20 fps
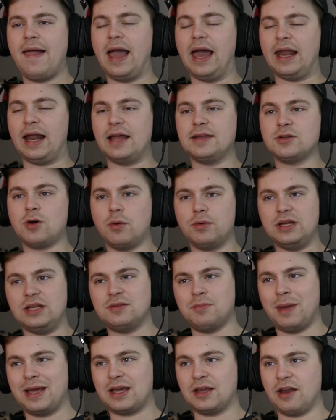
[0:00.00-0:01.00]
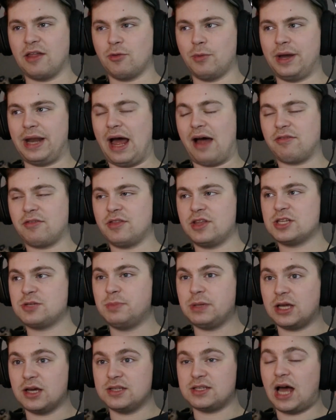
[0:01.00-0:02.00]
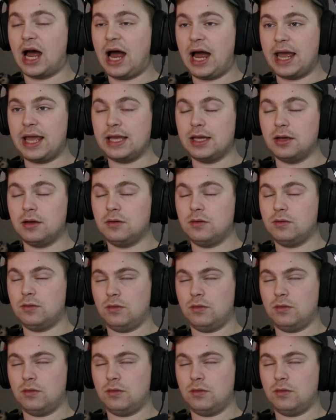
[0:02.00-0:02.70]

and I don't need to make another one after this because I